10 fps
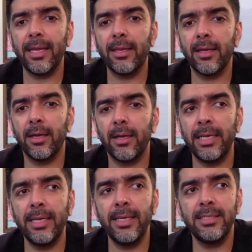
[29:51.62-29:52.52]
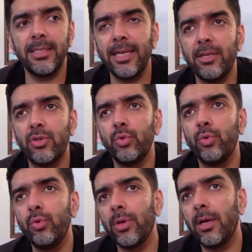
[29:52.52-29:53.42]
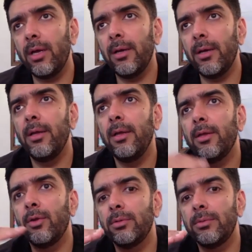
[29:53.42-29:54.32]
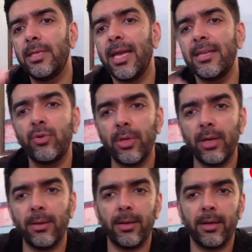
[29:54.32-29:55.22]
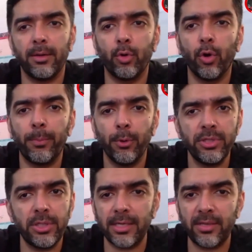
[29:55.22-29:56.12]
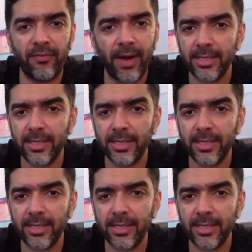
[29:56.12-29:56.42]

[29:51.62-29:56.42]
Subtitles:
like Indians like to get to the goalpost as